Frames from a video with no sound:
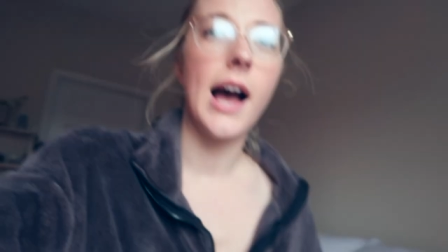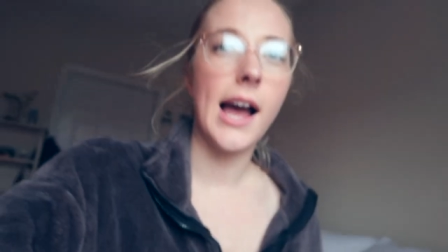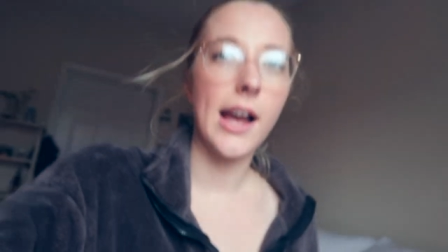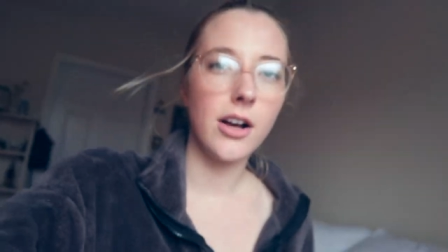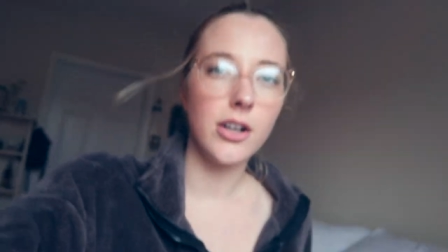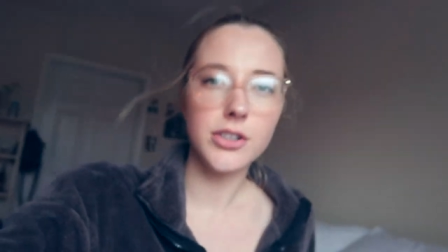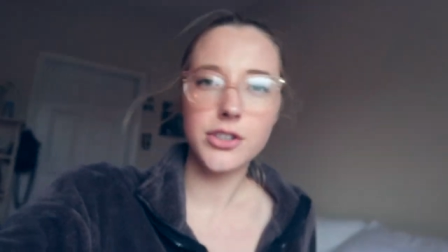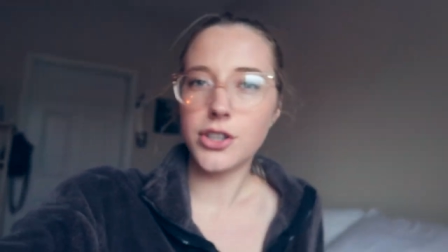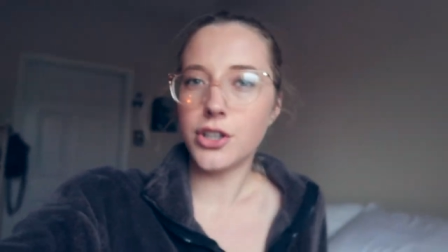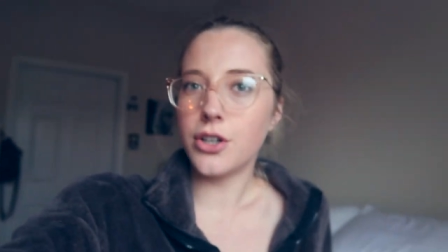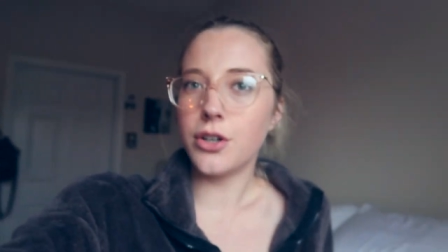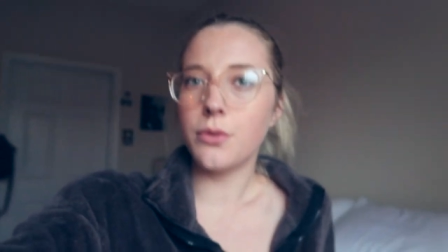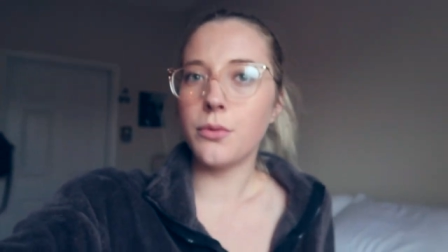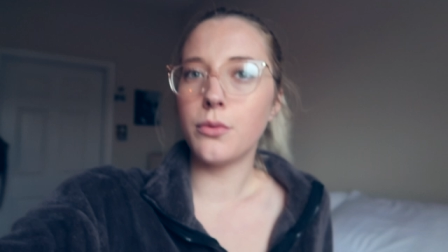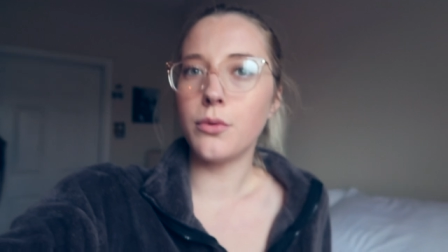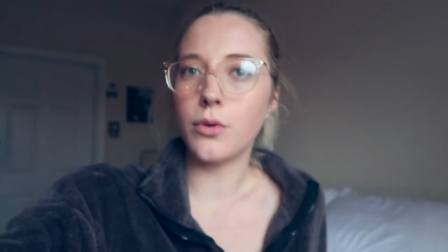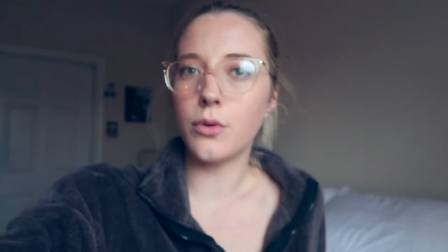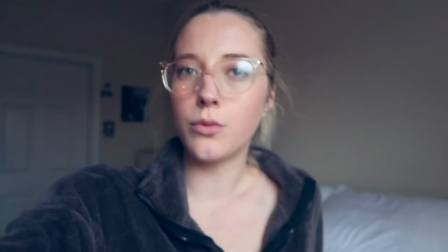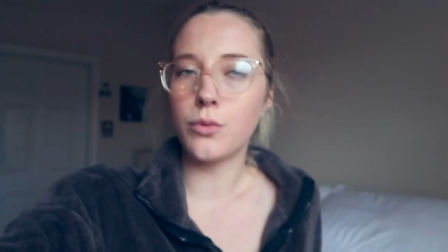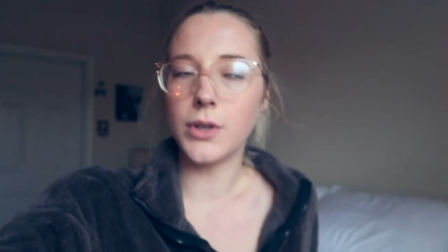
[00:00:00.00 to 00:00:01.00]
I
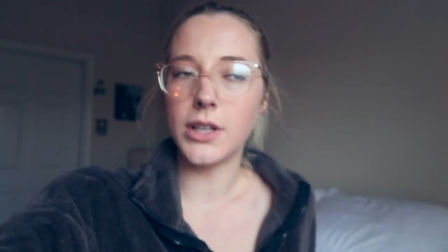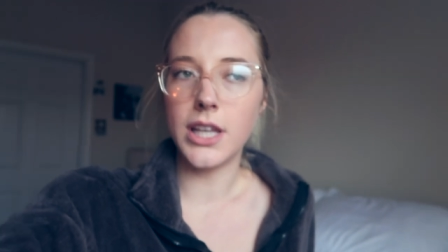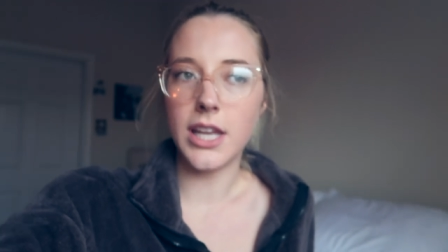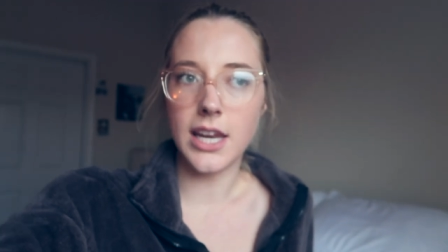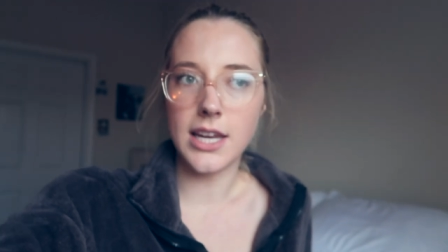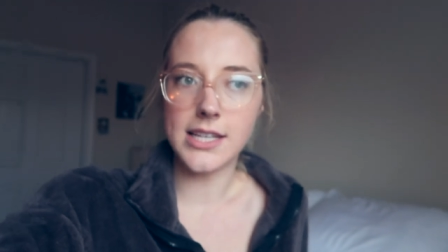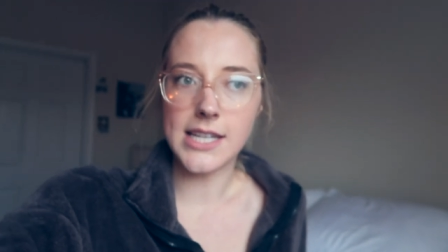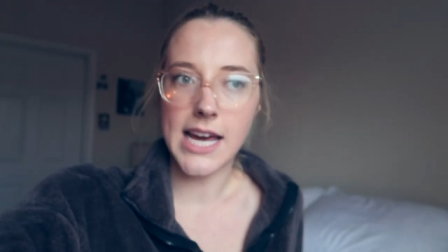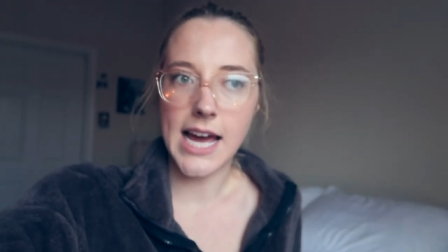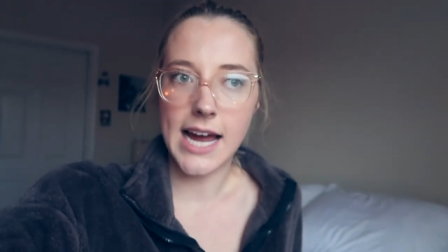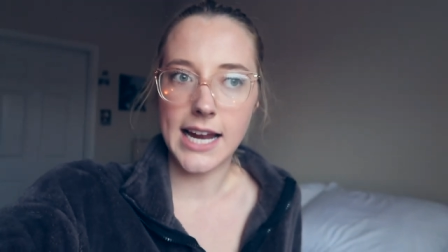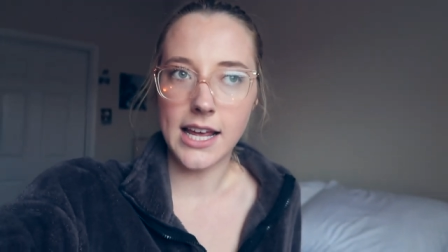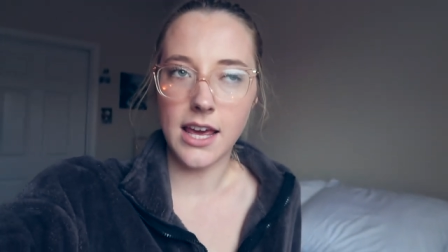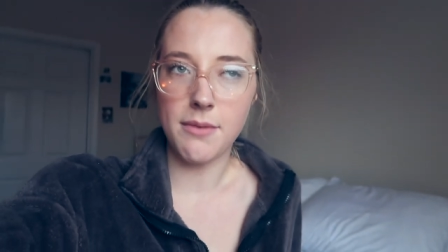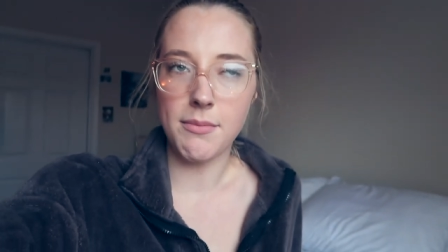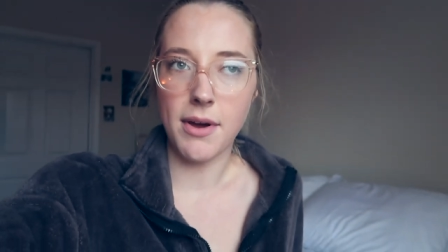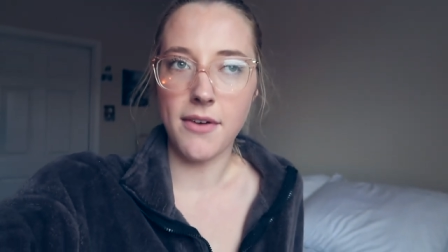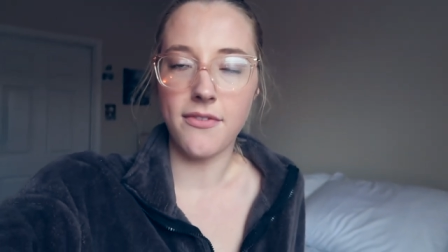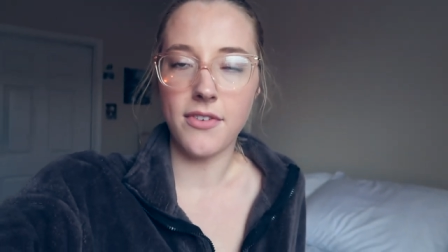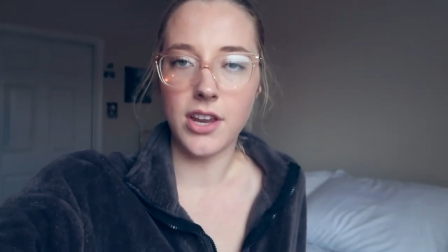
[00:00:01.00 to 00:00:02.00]
also really need to
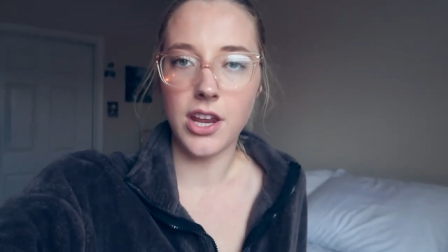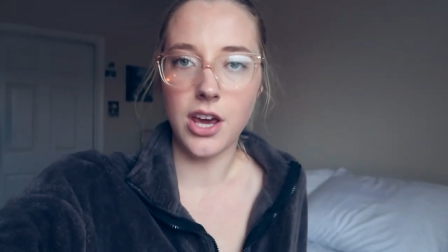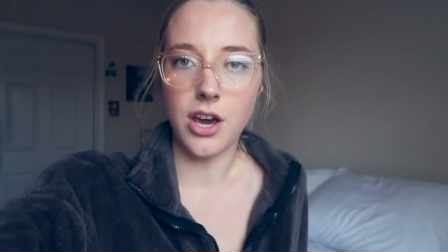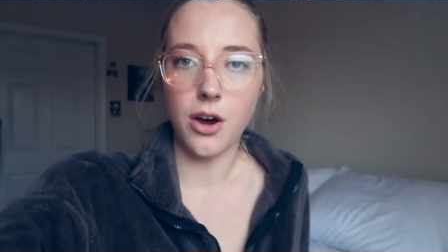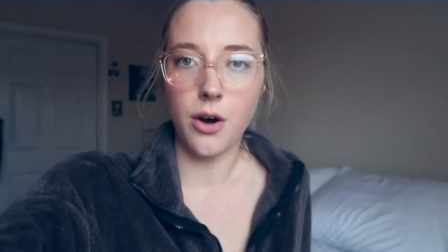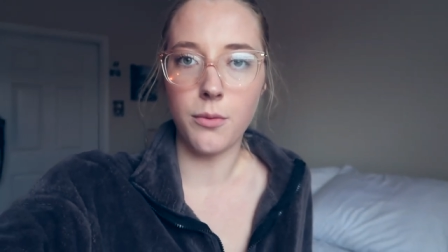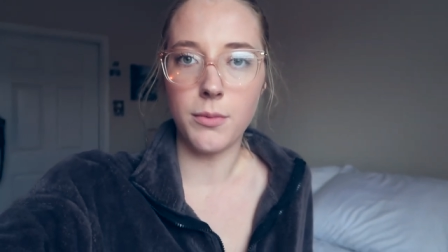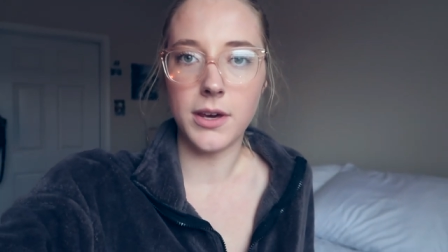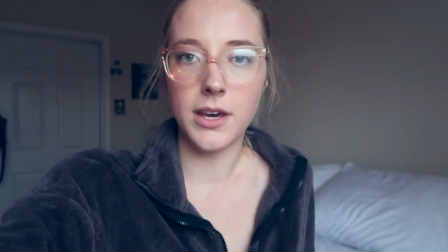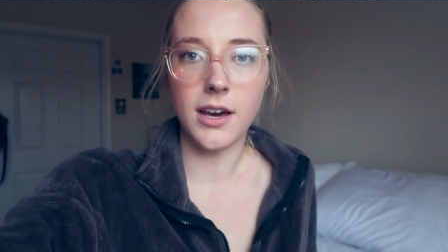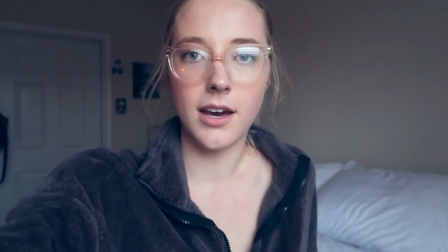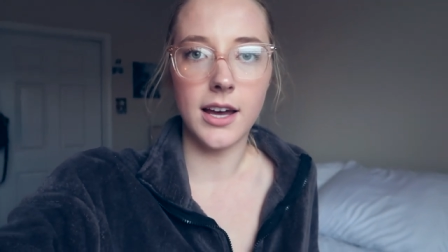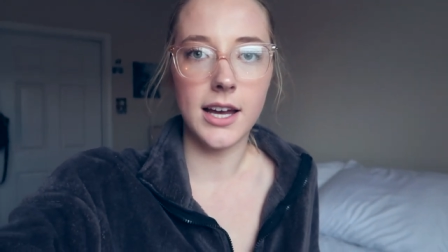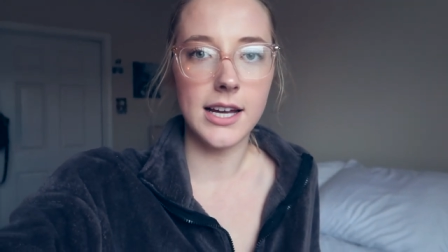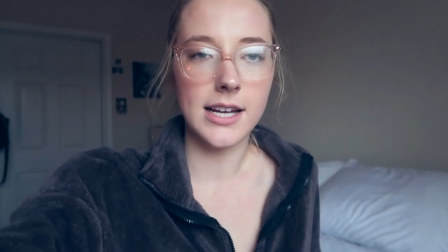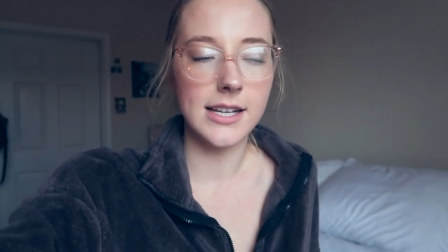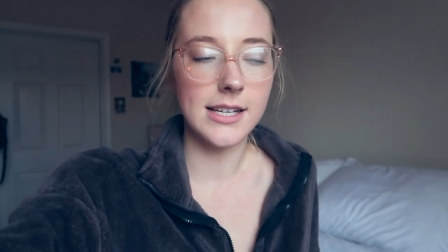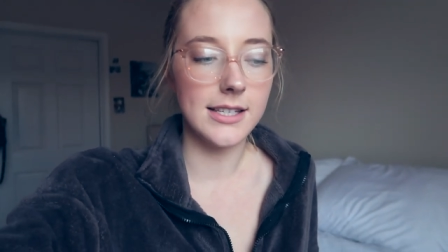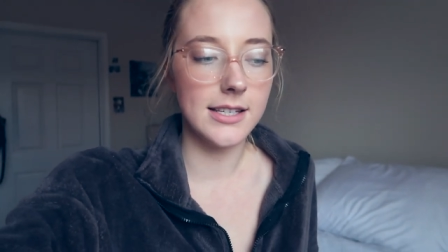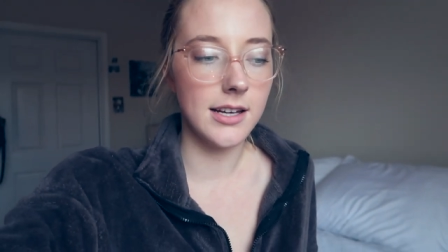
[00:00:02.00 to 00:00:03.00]
edit my video
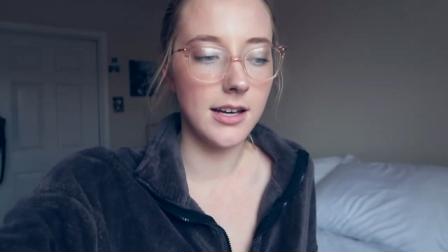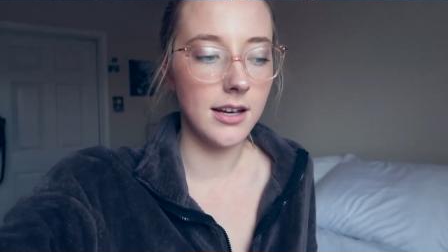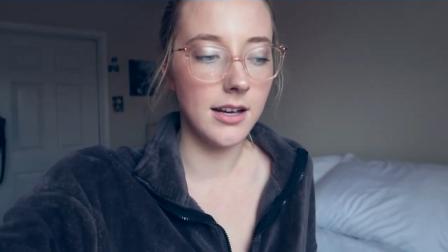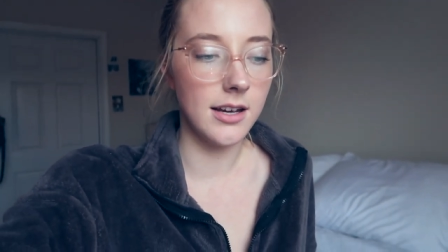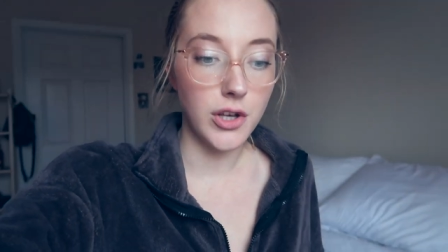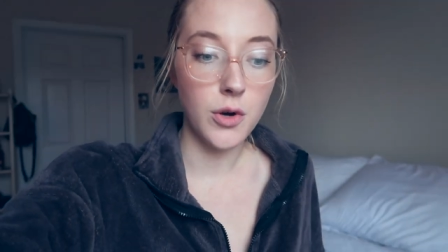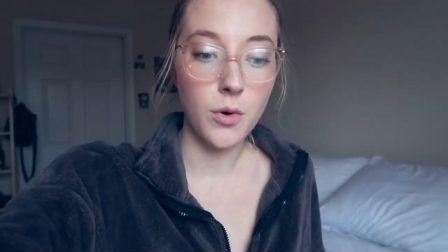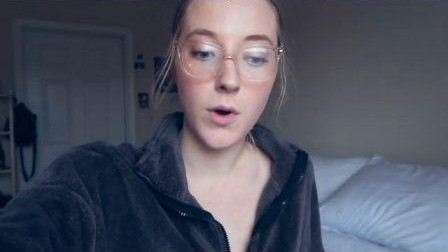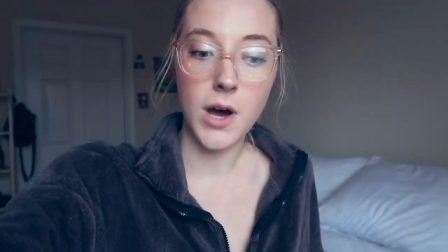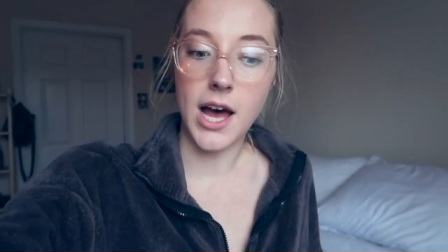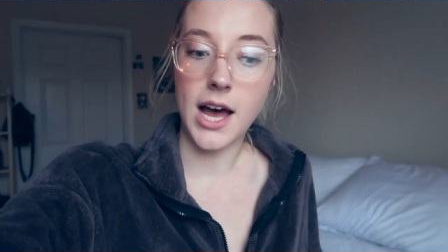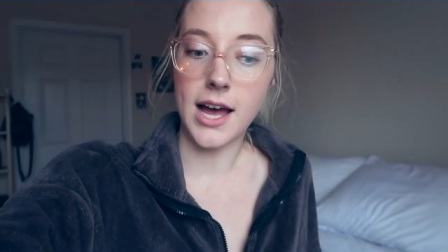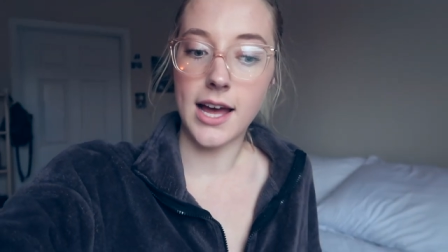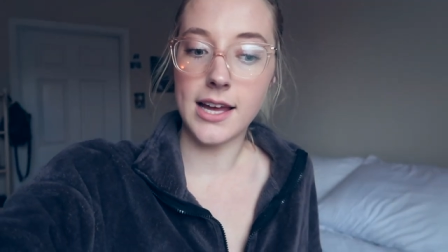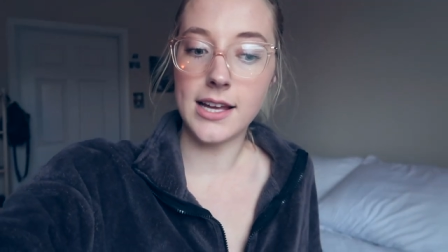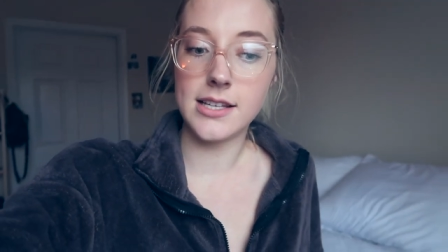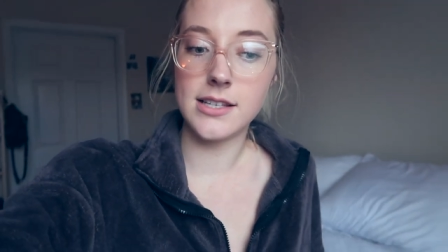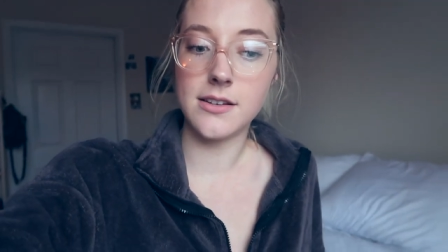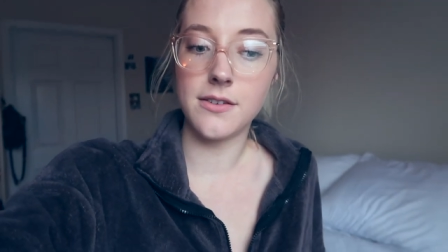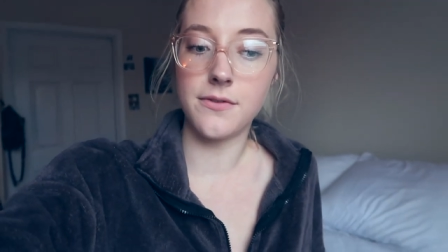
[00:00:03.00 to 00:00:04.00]
because you
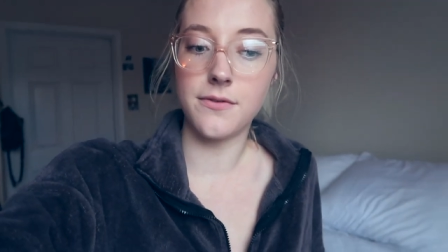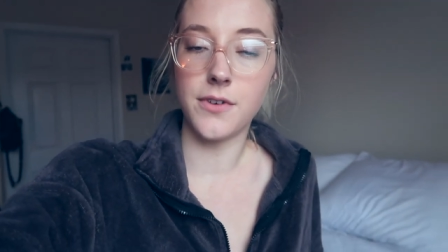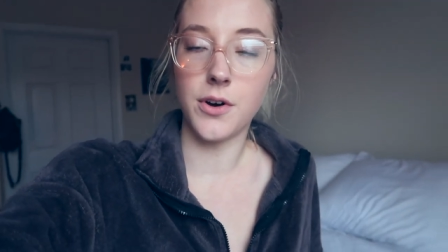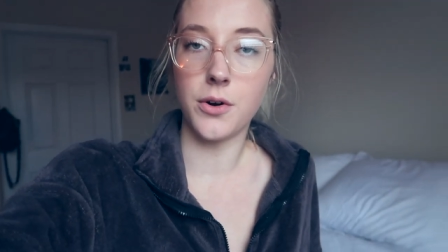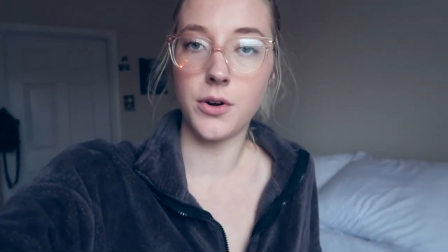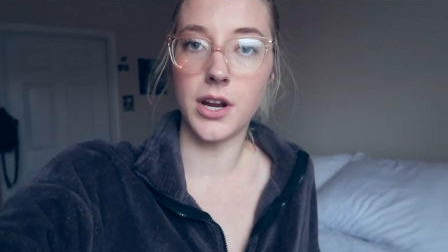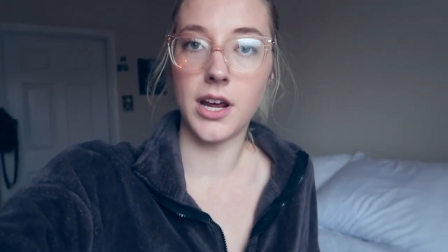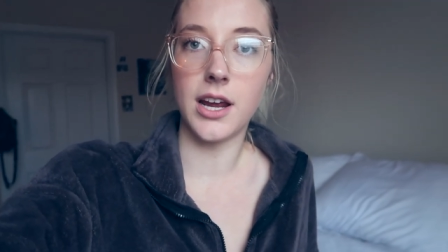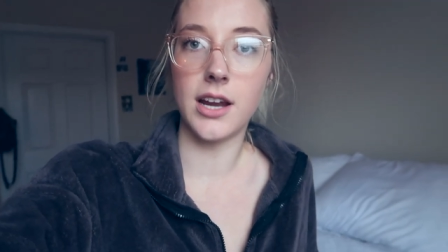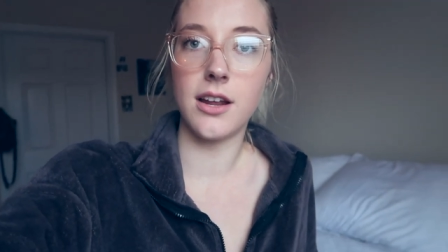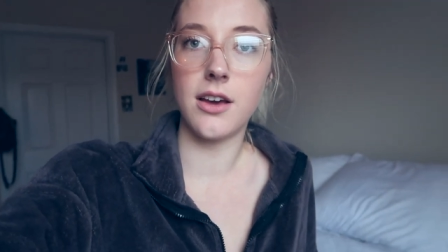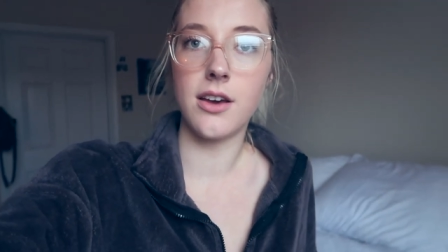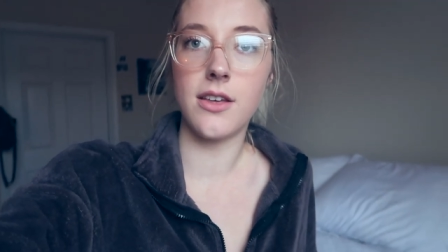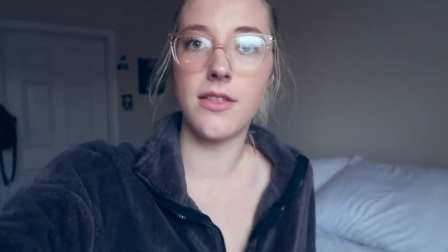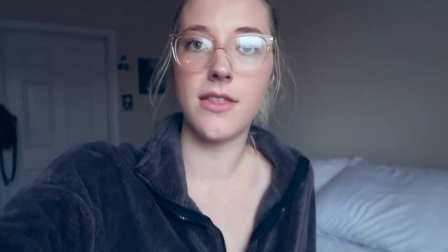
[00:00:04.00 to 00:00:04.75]
guys voted